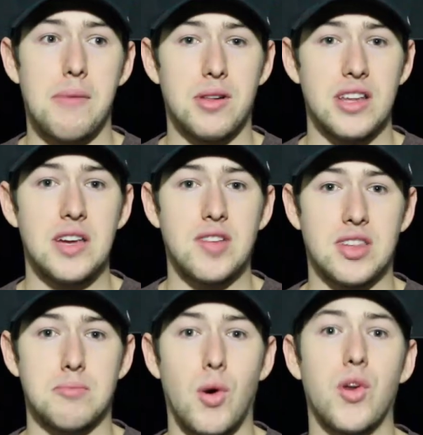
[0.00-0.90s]
I believe
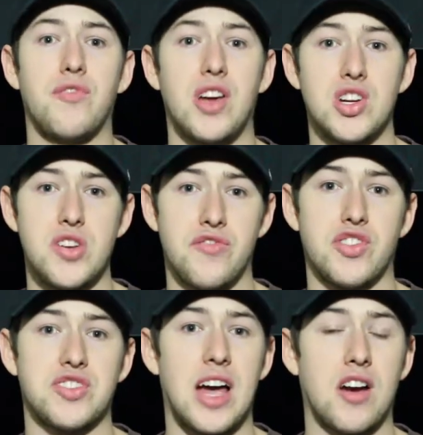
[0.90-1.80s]
that the motivation
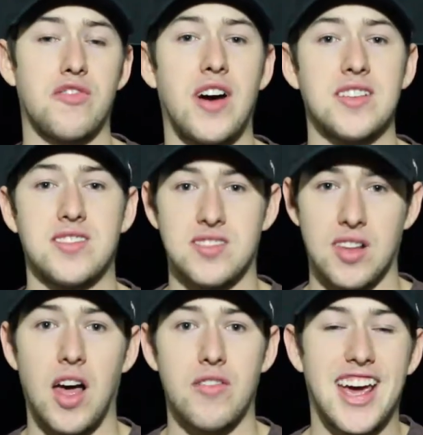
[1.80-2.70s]
for sacrifice
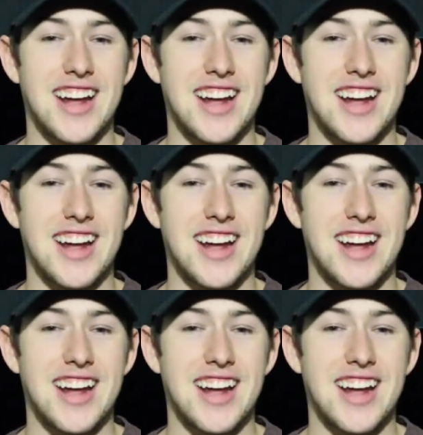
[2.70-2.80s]
is love.